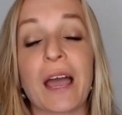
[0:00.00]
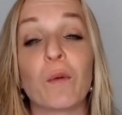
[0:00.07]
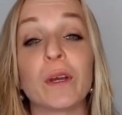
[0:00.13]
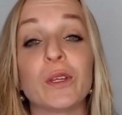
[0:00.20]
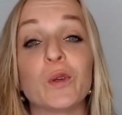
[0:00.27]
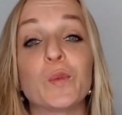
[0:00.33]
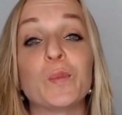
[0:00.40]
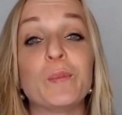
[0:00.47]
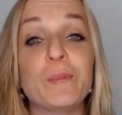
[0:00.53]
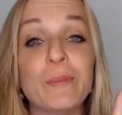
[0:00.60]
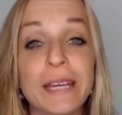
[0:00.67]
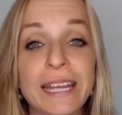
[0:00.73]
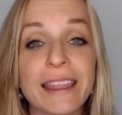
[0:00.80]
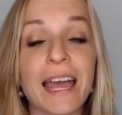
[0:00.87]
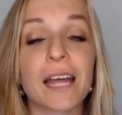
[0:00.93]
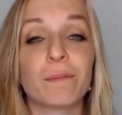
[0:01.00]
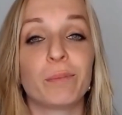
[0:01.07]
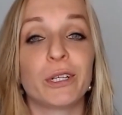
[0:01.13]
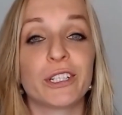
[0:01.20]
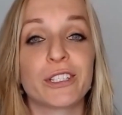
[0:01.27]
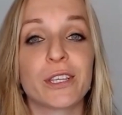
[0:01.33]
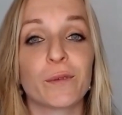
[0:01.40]
When you meet that
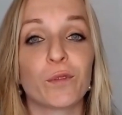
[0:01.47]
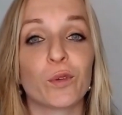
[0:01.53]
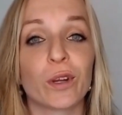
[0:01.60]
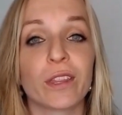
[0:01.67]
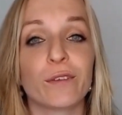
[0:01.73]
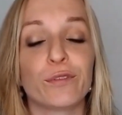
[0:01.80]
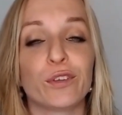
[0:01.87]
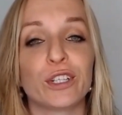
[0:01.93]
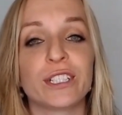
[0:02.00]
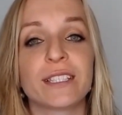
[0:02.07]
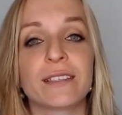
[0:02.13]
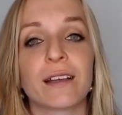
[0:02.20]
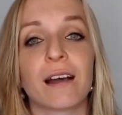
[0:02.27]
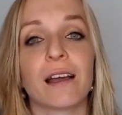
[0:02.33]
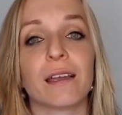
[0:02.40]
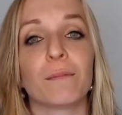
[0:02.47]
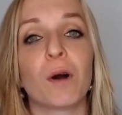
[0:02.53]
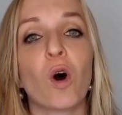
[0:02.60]
person for the first time,